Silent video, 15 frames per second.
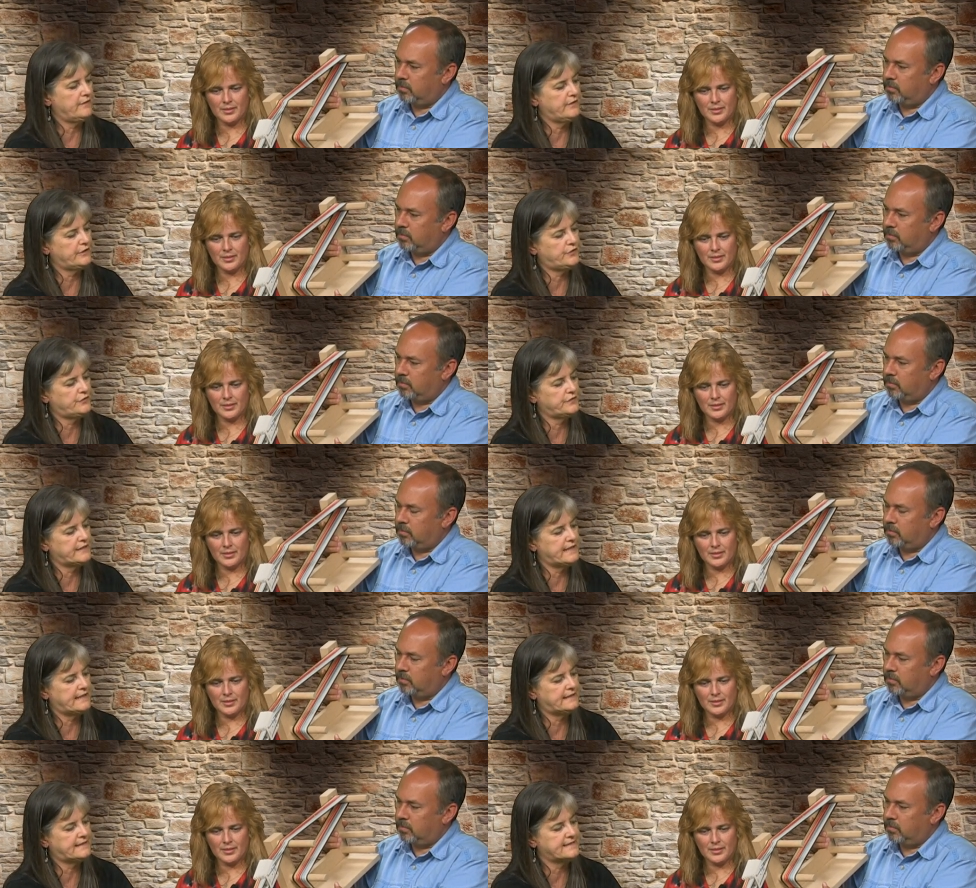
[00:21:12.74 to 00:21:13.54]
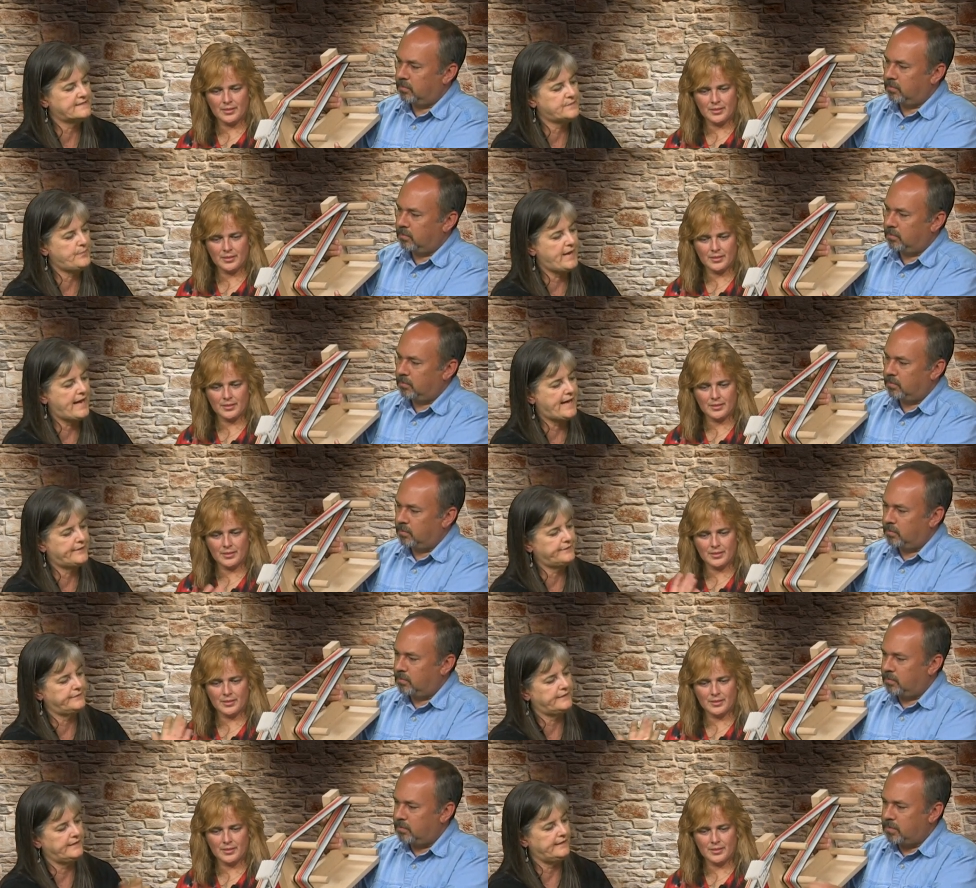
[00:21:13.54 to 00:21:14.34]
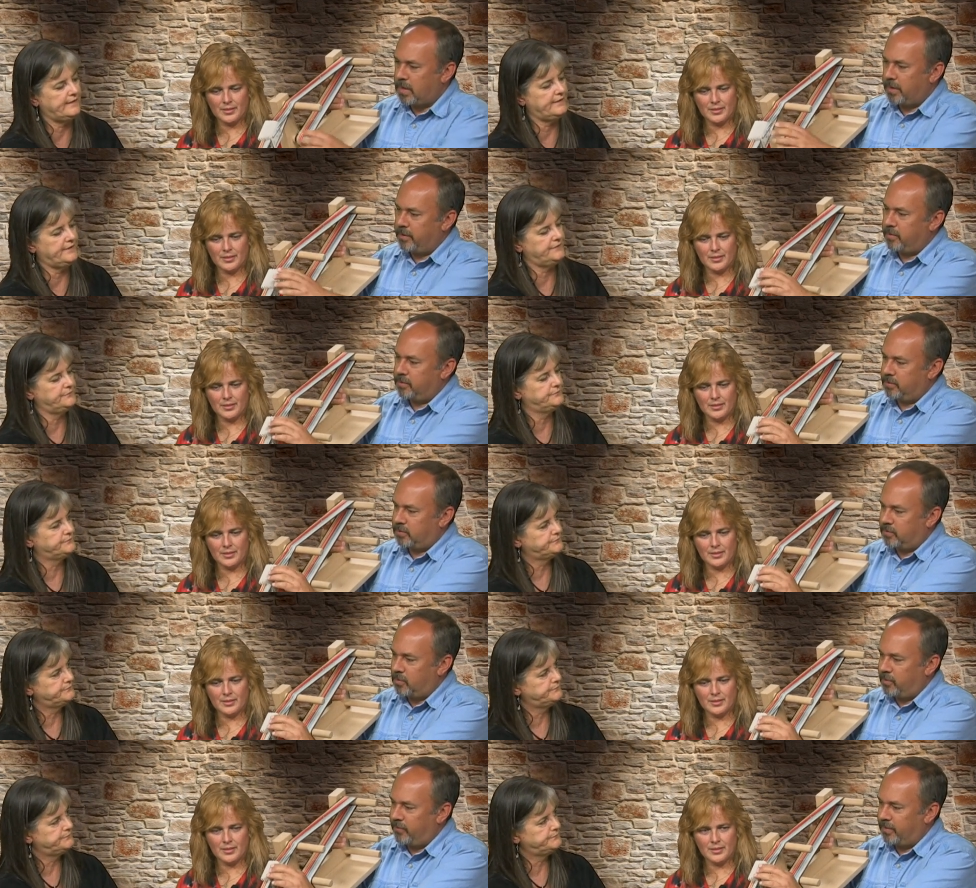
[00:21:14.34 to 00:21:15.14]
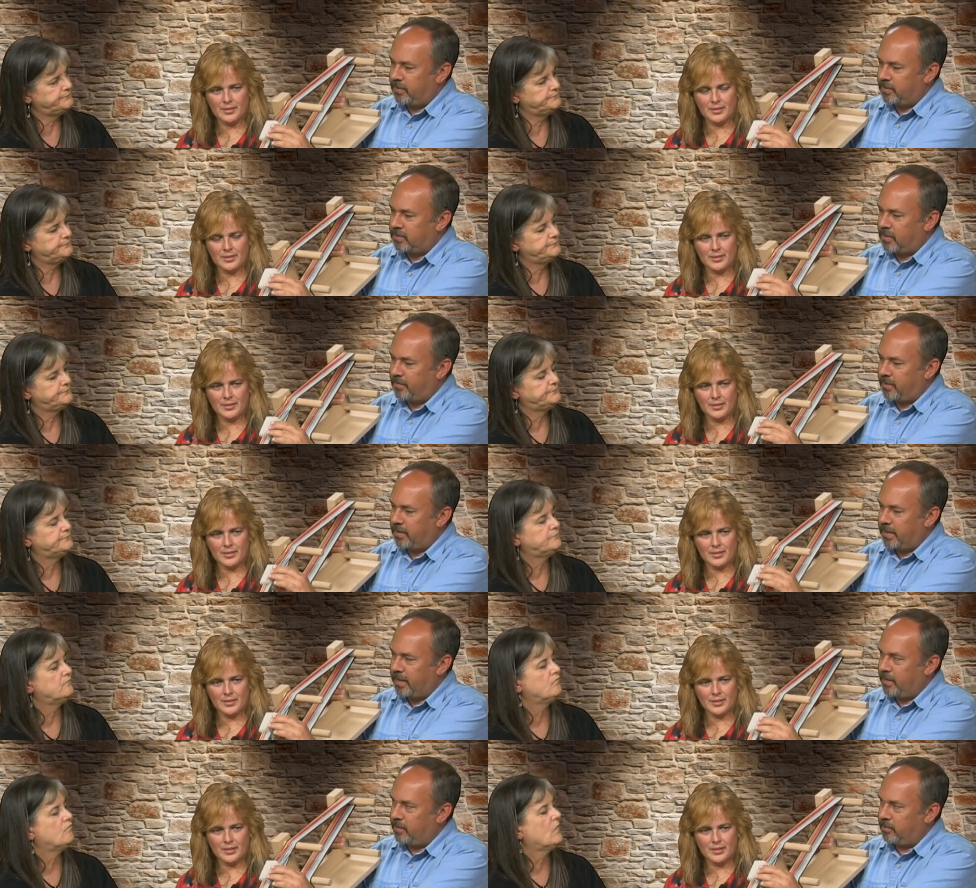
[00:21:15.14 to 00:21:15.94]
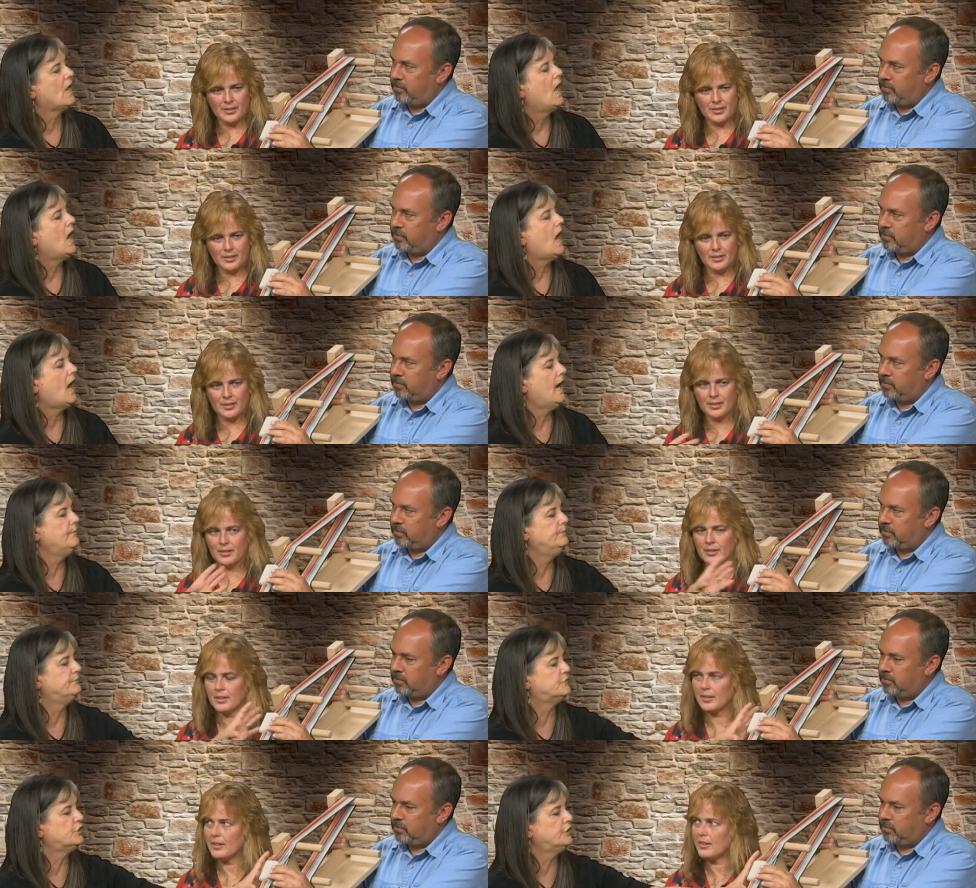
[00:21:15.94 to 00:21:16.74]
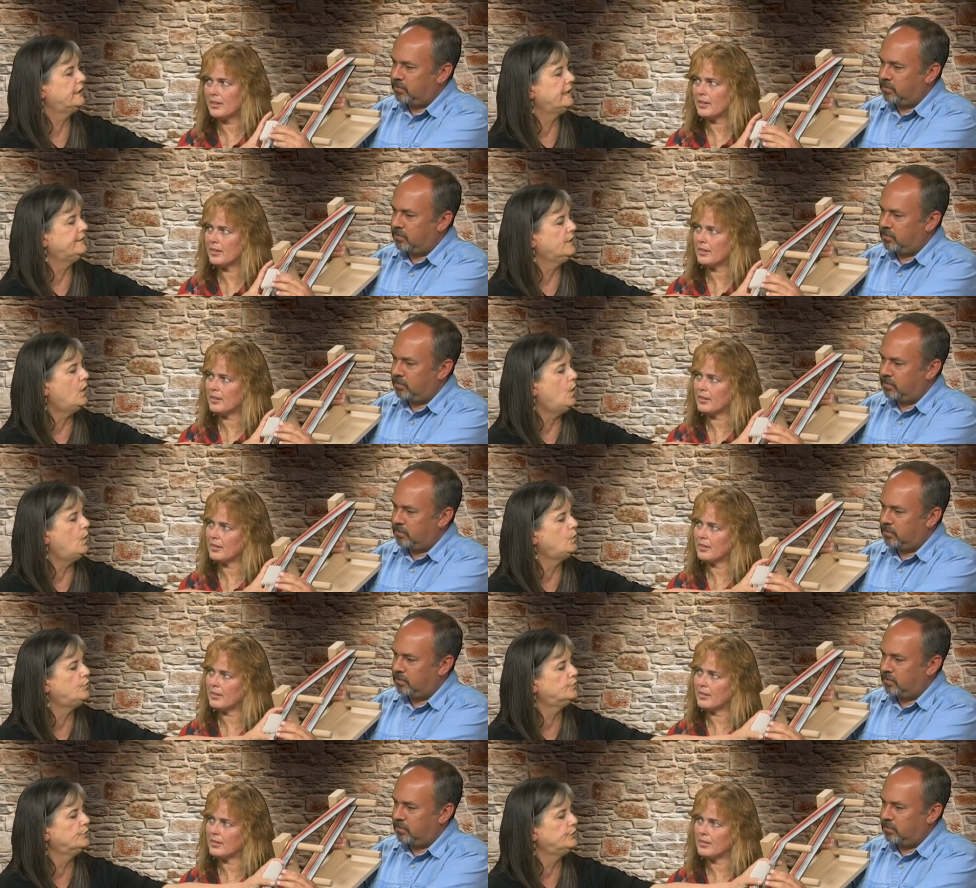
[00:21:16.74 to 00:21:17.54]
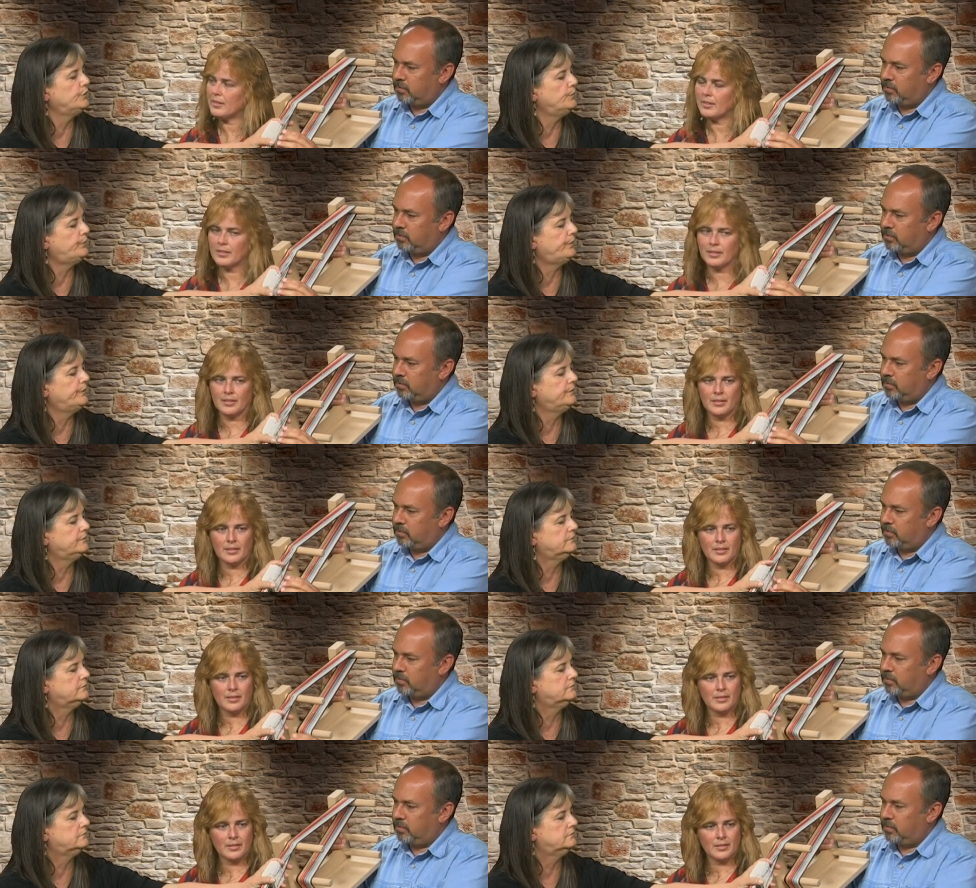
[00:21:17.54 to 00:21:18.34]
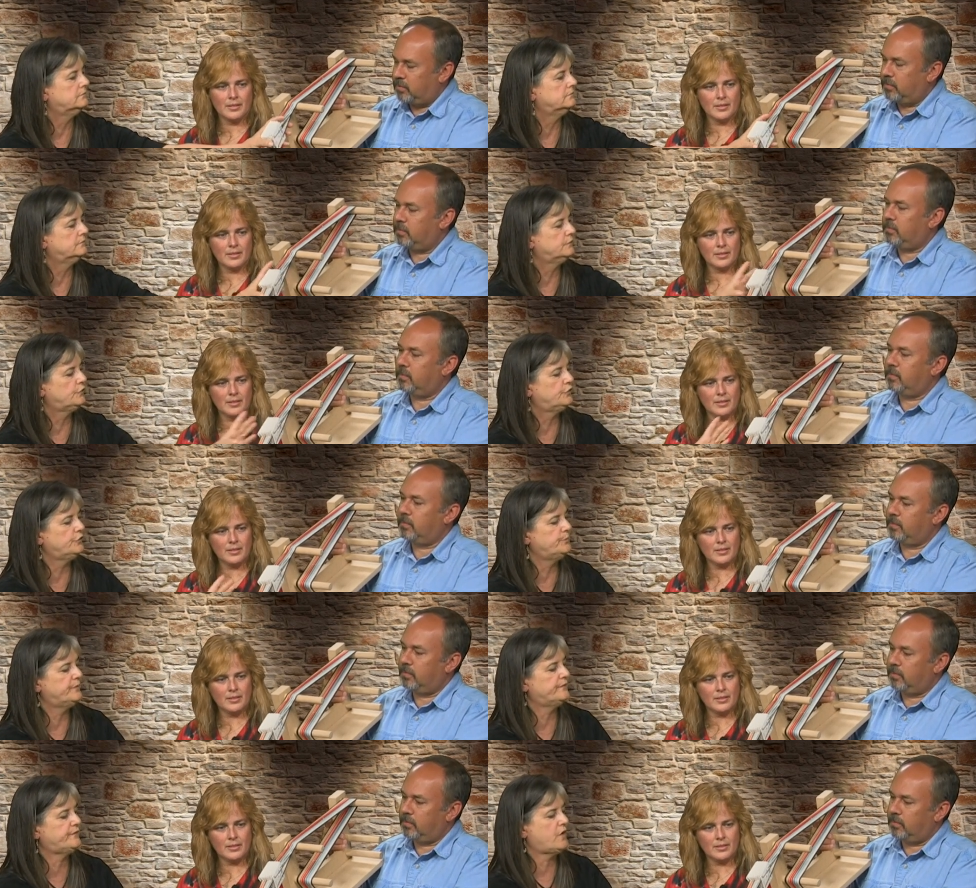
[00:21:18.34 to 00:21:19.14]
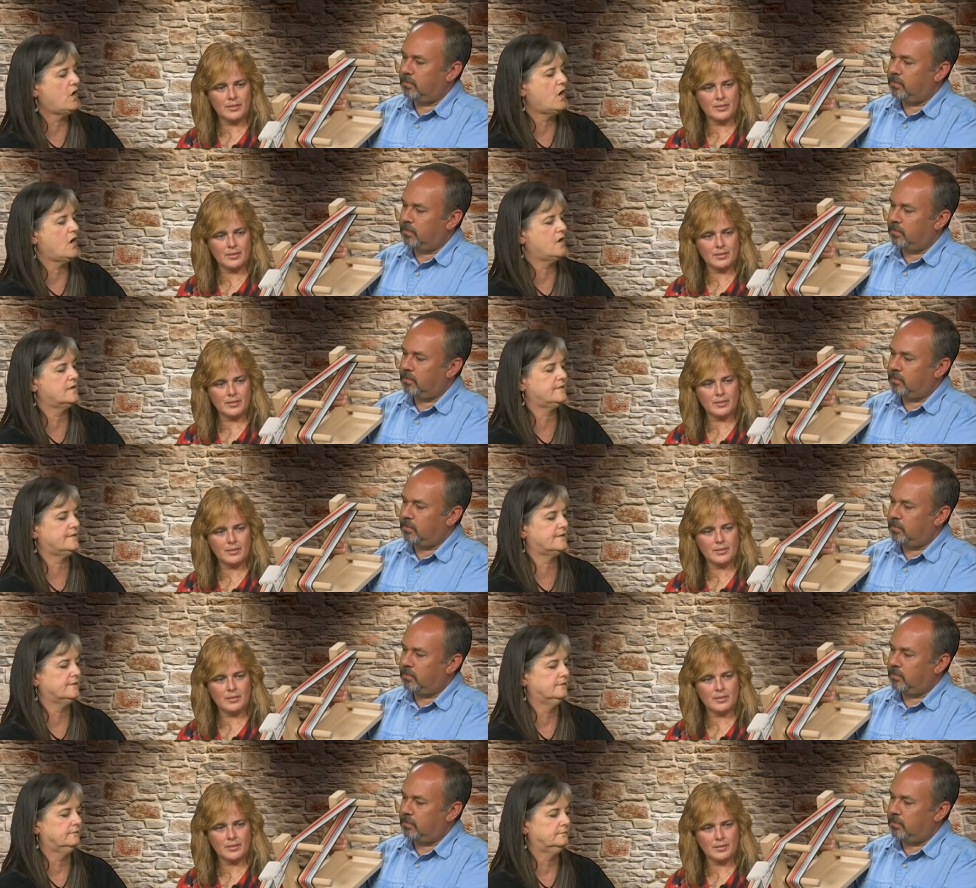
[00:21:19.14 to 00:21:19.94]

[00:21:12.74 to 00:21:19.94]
Speaker 1: and create this pattern
Speaker 2: here. Now, are you just moving these up and down?
Speaker 1: I'm turning the whole group of cards.